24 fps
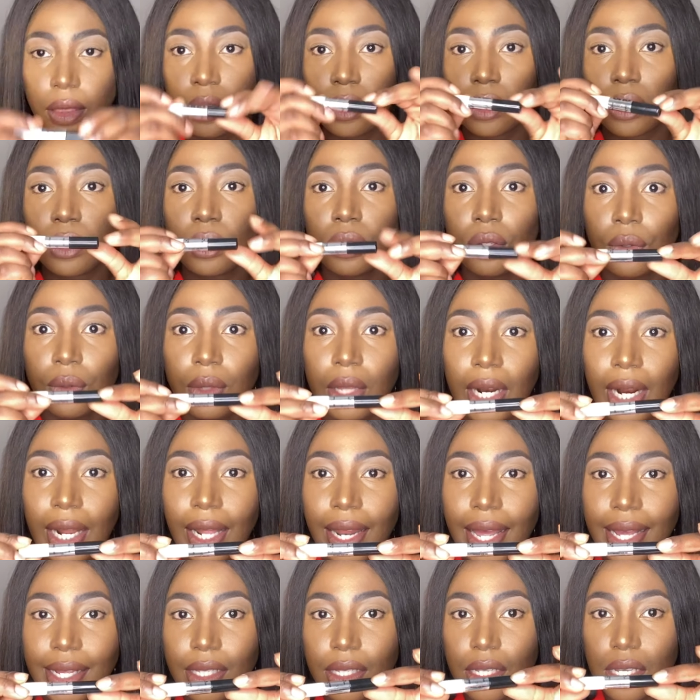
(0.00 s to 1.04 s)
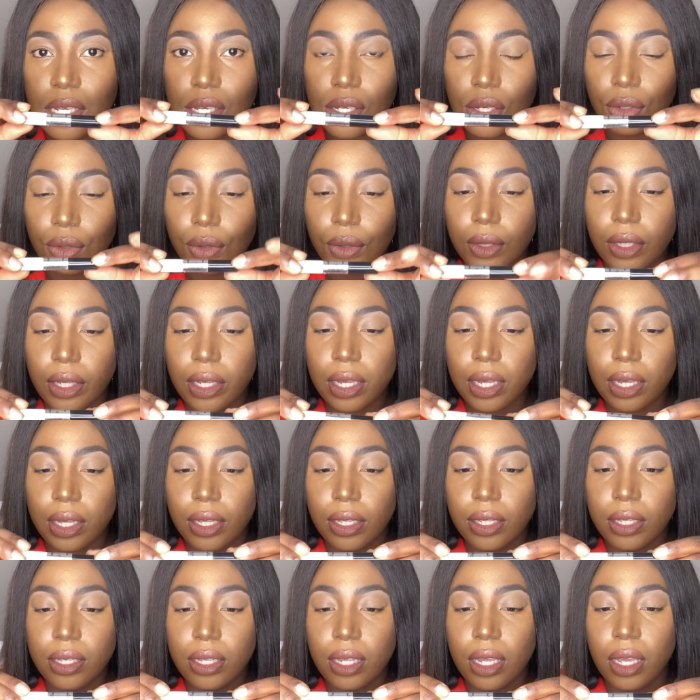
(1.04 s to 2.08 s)
glue that I like to use
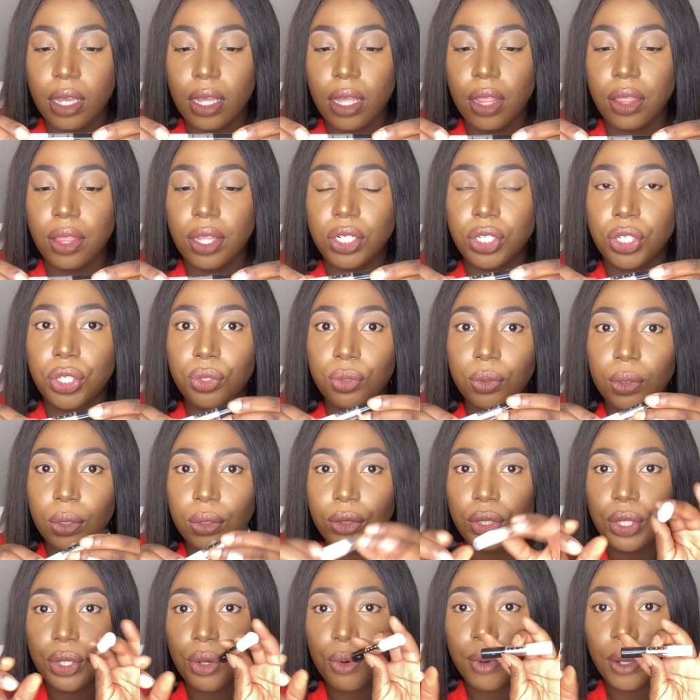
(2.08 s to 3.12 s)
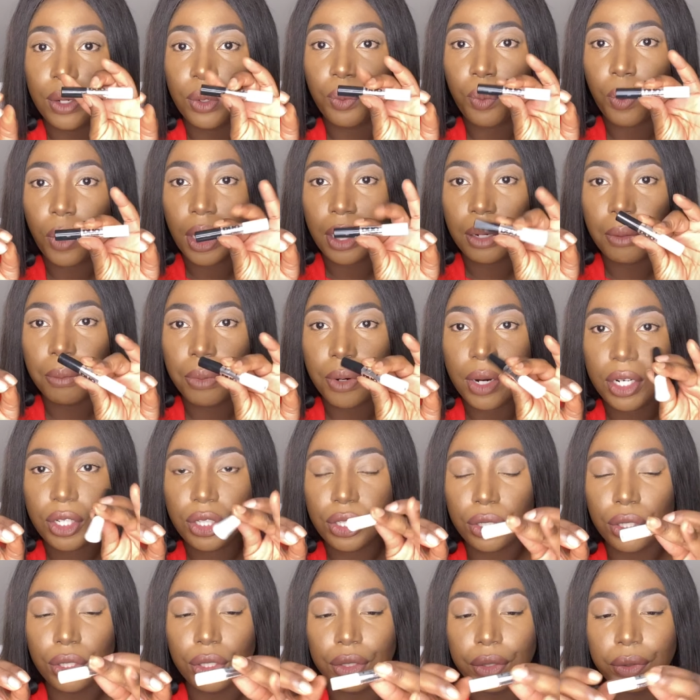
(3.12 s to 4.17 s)
is the Duo 2-in-1 brush
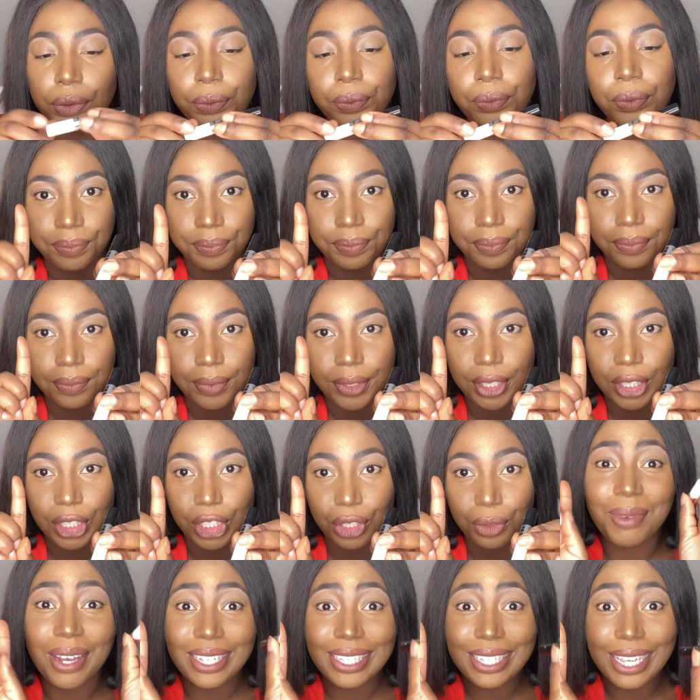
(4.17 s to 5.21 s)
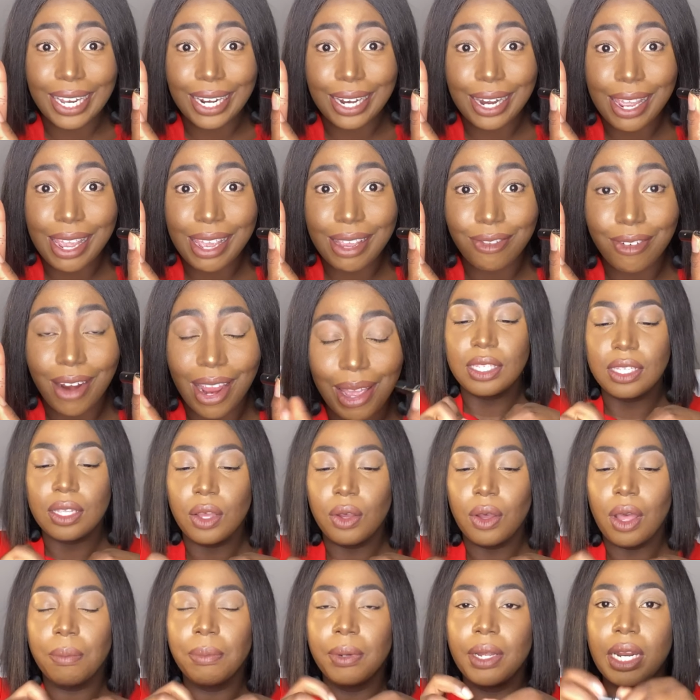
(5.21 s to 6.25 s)
glue. This is my technique, right? So
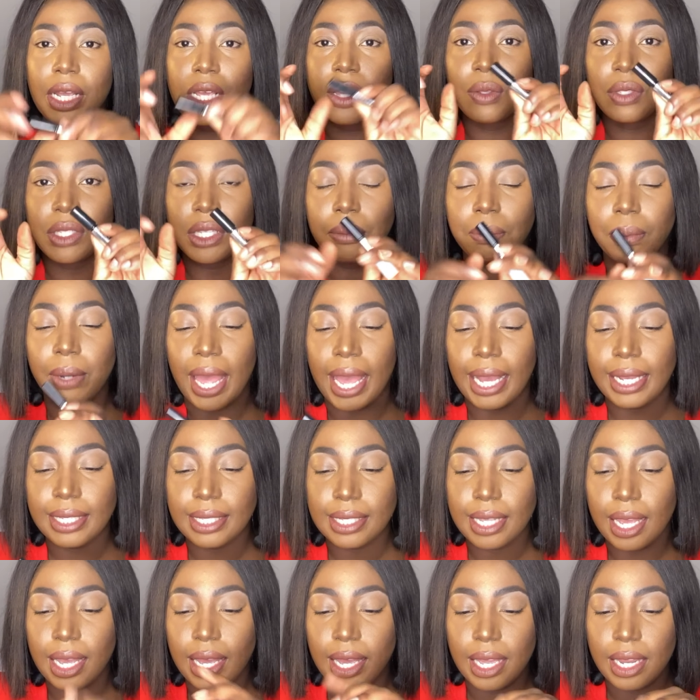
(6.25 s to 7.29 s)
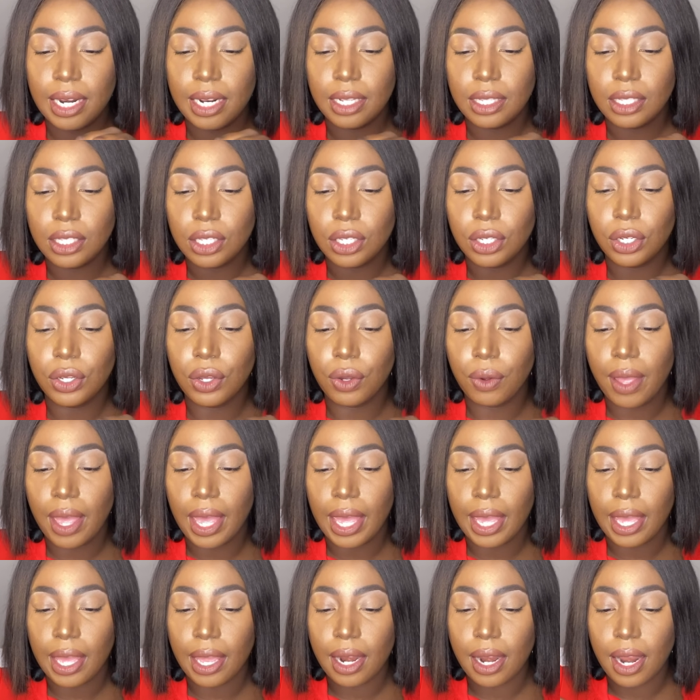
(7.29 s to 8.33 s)
I'm gonna use the black side to go
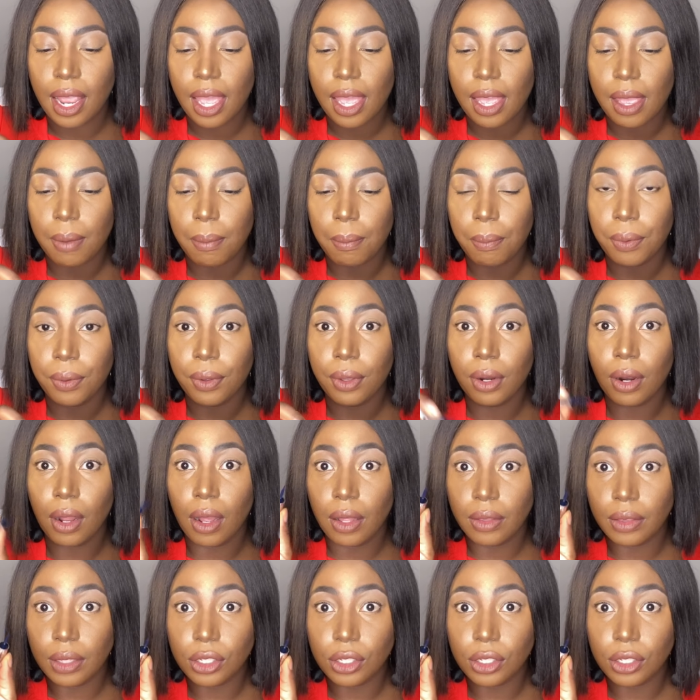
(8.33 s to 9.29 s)
ahead and put on the